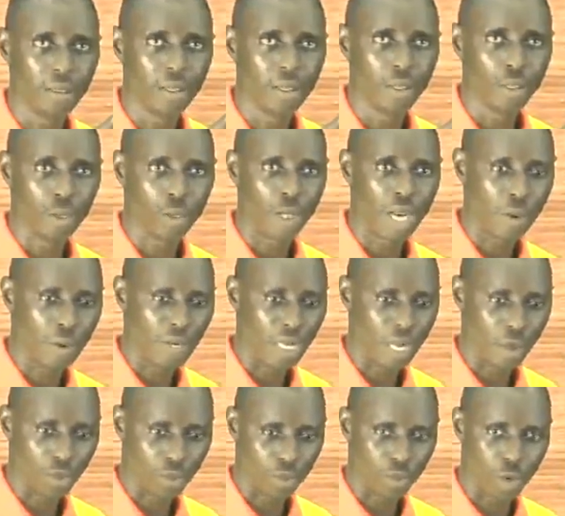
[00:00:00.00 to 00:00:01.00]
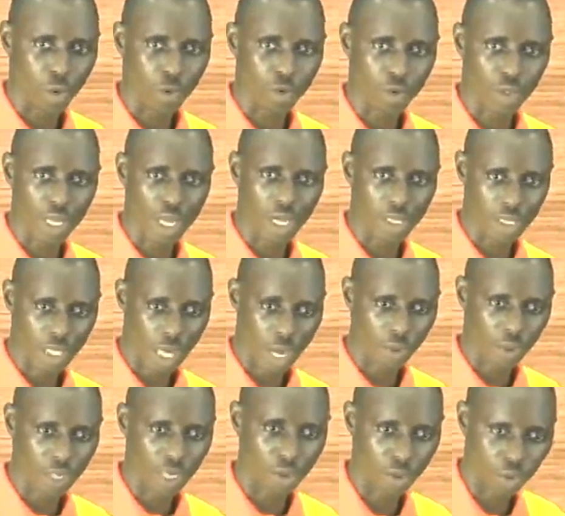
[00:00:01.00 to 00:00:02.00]
So that way now, your scales now will
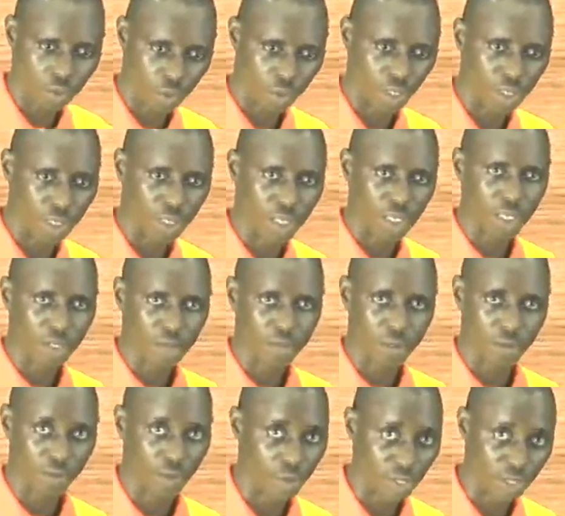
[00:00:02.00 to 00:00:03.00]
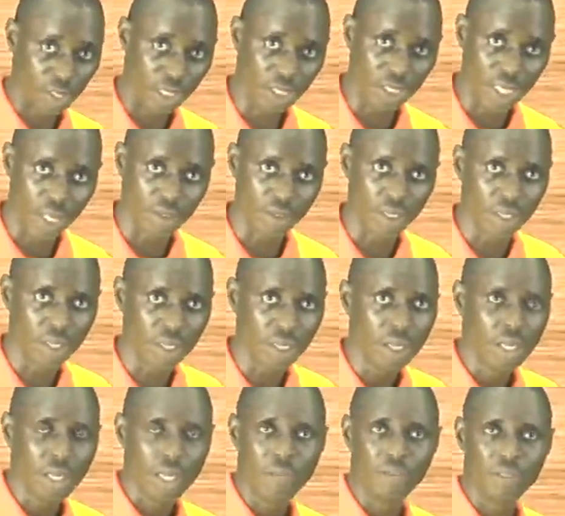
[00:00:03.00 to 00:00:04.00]
take note of 23. If it's 23,000,
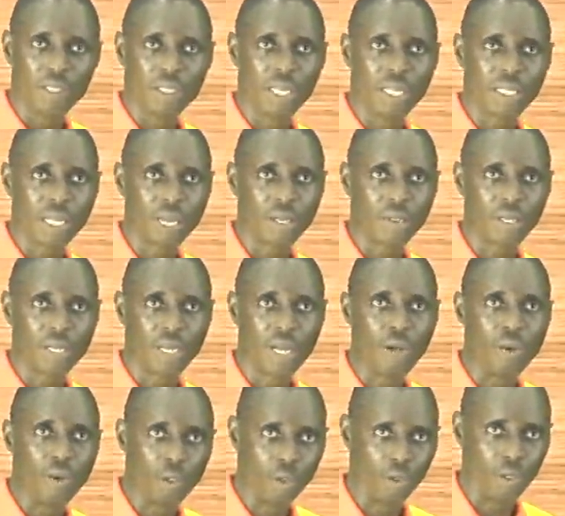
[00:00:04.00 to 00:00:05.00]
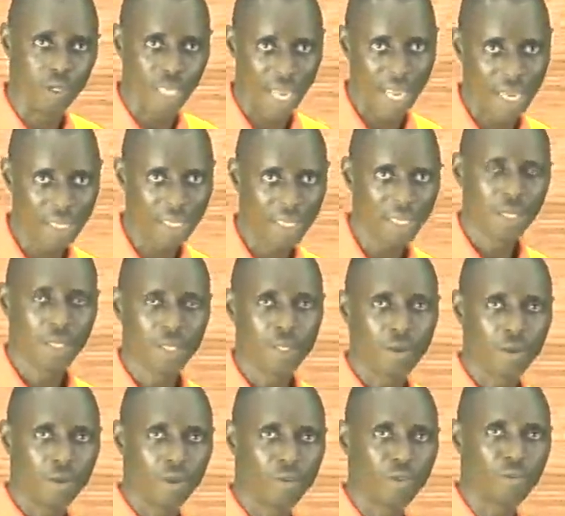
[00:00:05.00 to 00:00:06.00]
if it's 10,000 now, it will be 10.
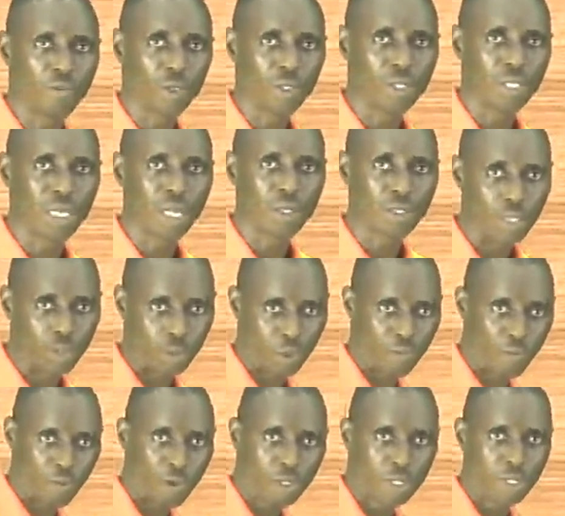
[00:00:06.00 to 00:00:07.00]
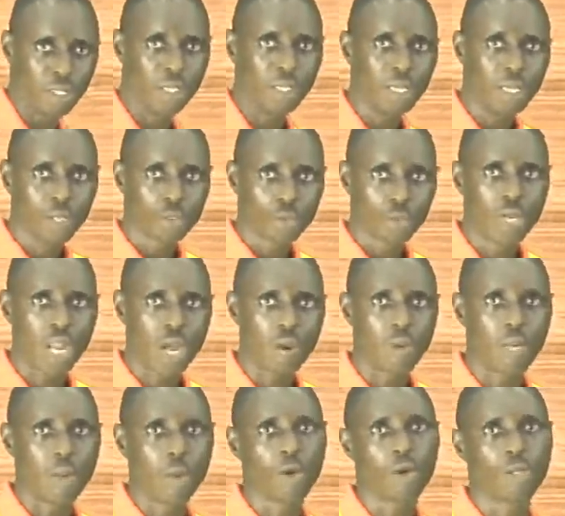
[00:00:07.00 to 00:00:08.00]
If it's 40,000, it will be 40. So that
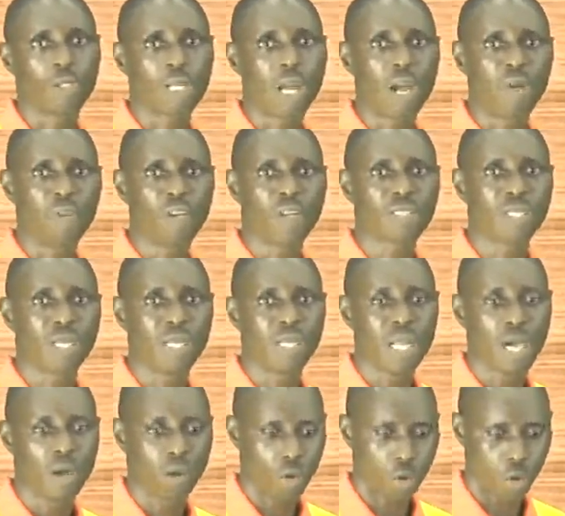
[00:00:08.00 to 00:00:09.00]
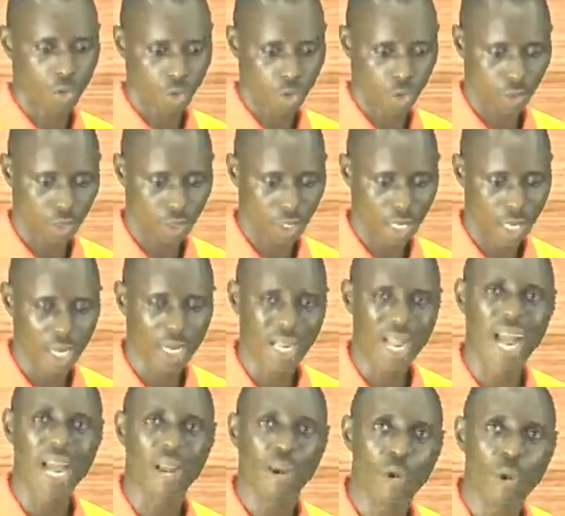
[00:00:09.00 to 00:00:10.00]
way now, because obviously now, your scale
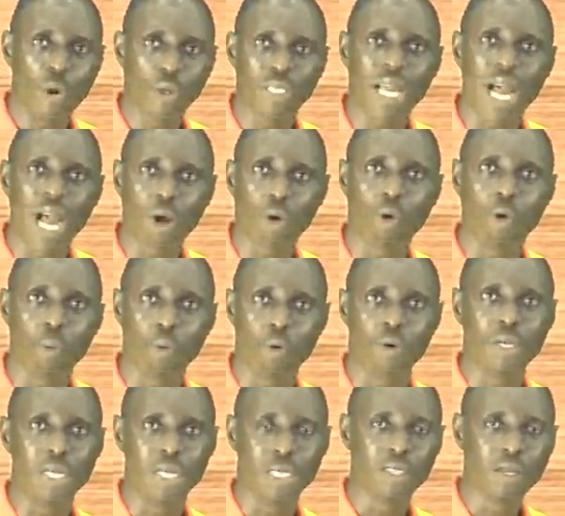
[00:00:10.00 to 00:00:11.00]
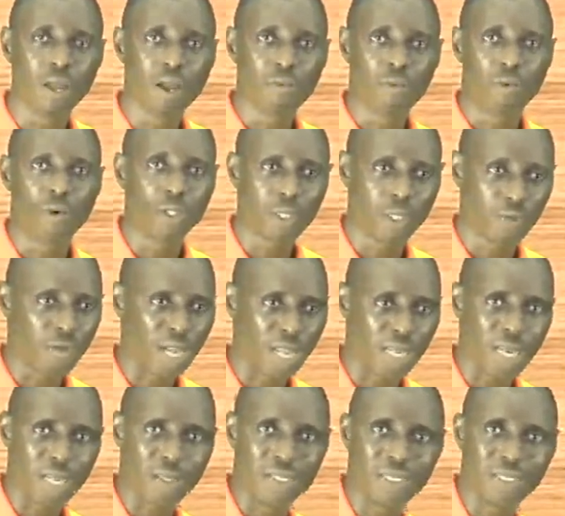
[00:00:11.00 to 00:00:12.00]
cannot accommodate 40. If you are
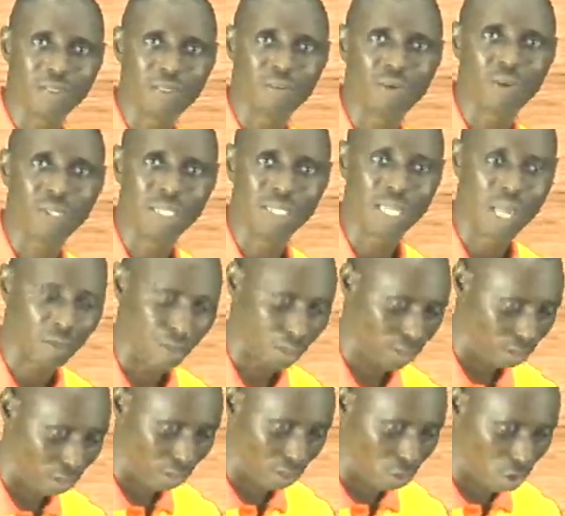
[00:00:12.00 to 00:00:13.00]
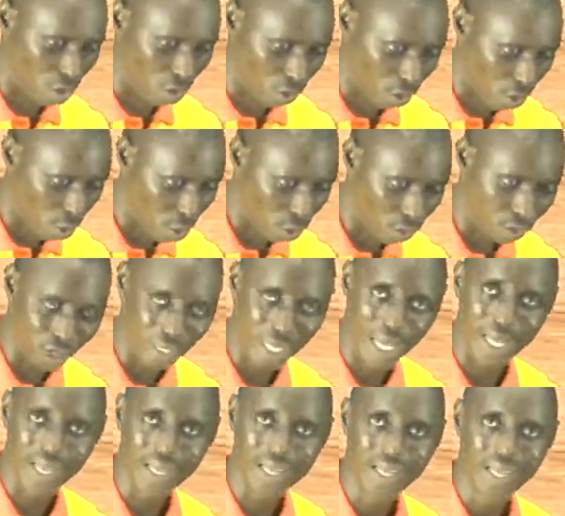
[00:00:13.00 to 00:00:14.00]
now saying 40,000, the whole holes
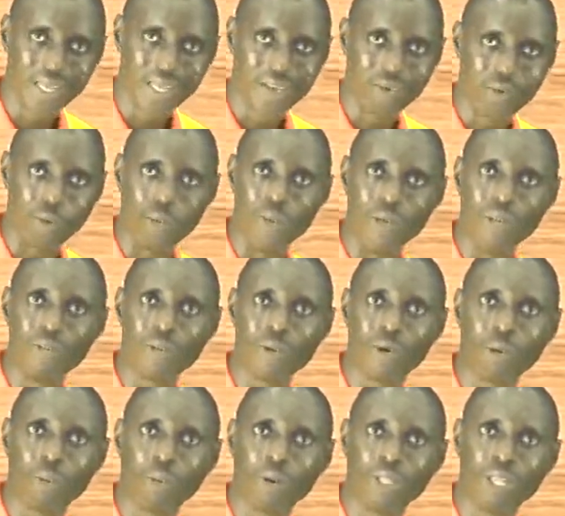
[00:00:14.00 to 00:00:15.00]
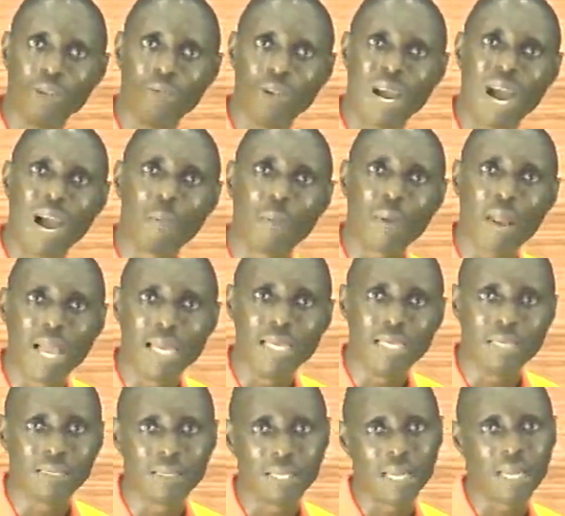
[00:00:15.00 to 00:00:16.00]
there will be difficult. But if you are applying
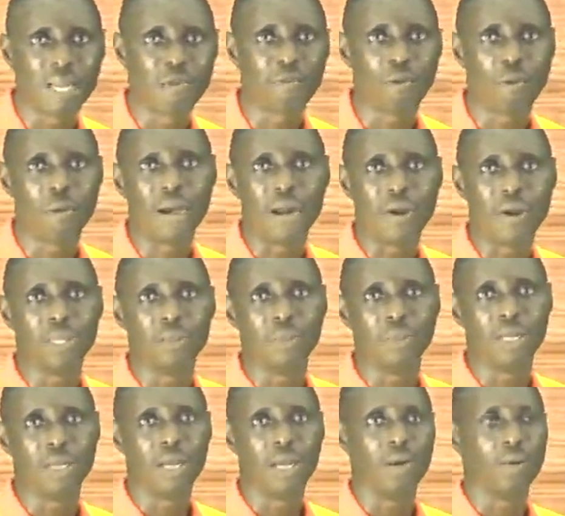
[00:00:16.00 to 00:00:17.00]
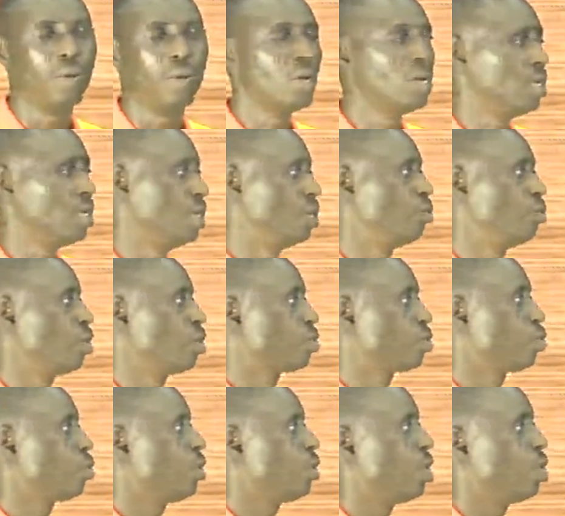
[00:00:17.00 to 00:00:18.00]
this standard form arrangement now, it will
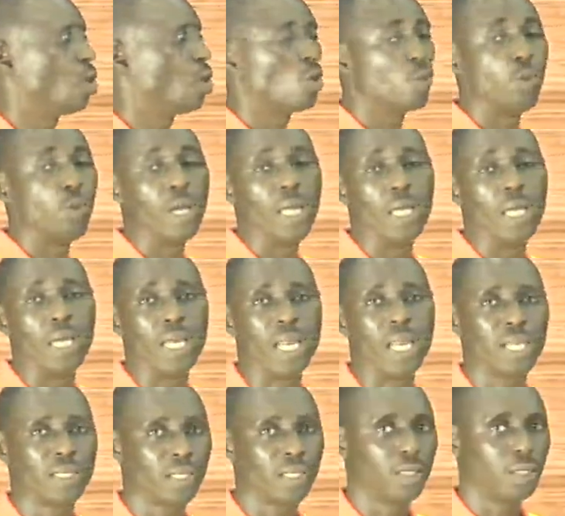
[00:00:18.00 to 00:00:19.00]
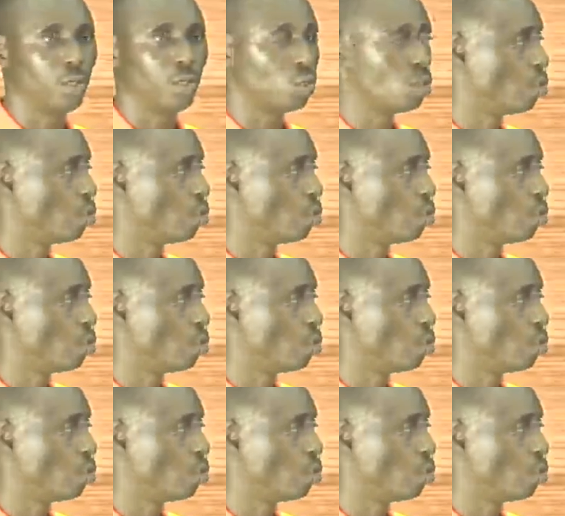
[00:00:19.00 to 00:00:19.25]
also go a long way in assisting you.